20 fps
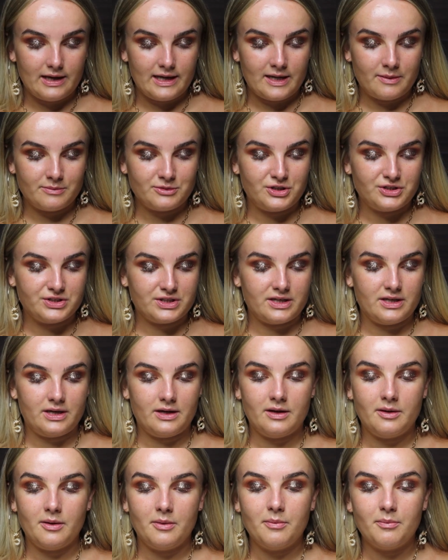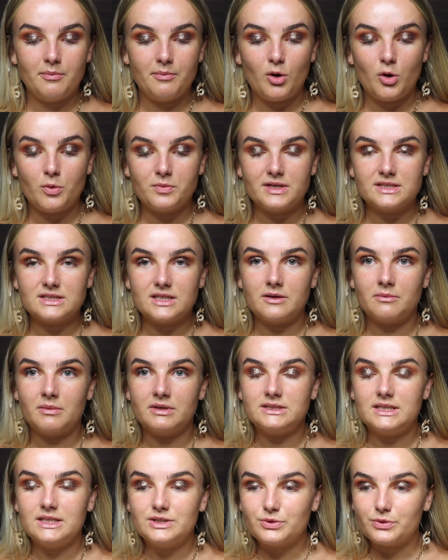And I'm just going to pop this in my
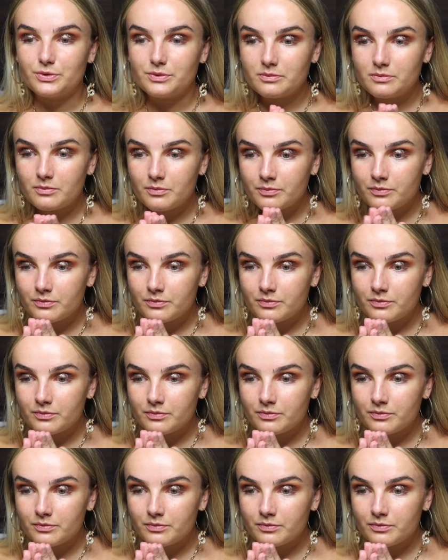T-zone.